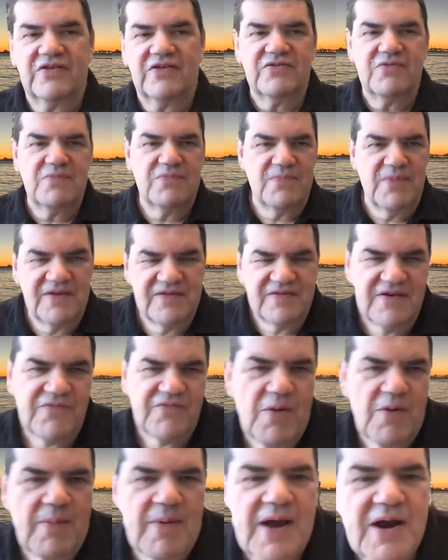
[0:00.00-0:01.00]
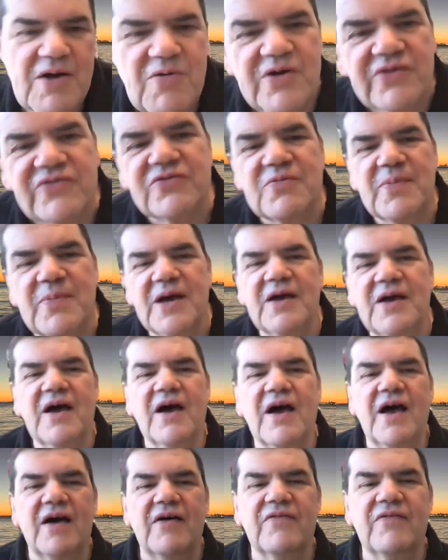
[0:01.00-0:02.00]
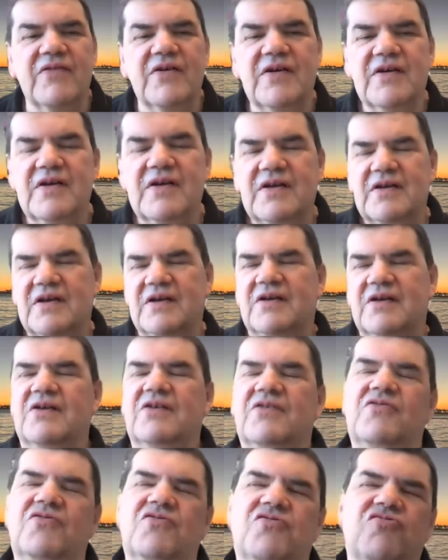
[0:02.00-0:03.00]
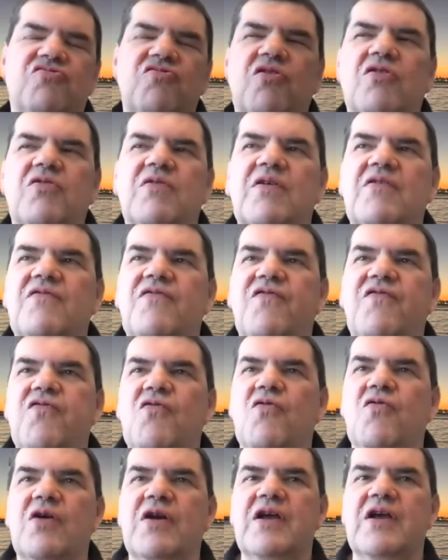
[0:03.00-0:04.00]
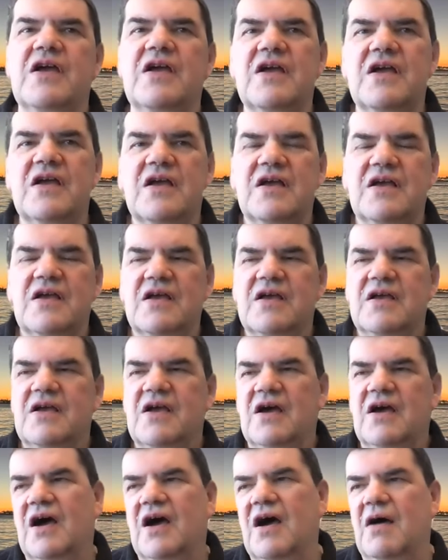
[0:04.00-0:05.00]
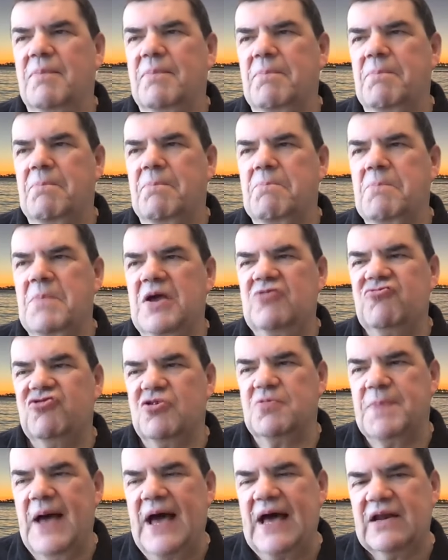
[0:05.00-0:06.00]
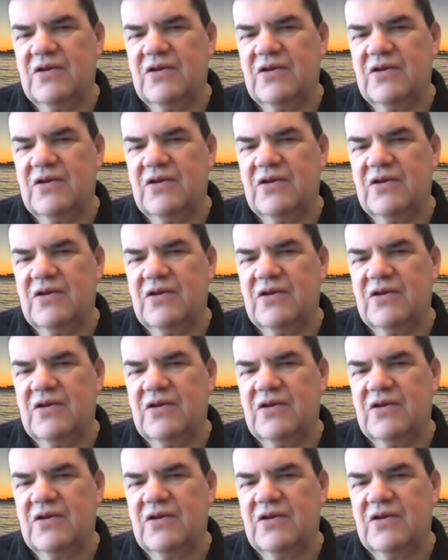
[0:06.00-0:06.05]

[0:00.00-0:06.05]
As you may see from my resume, I have 240 uh, issued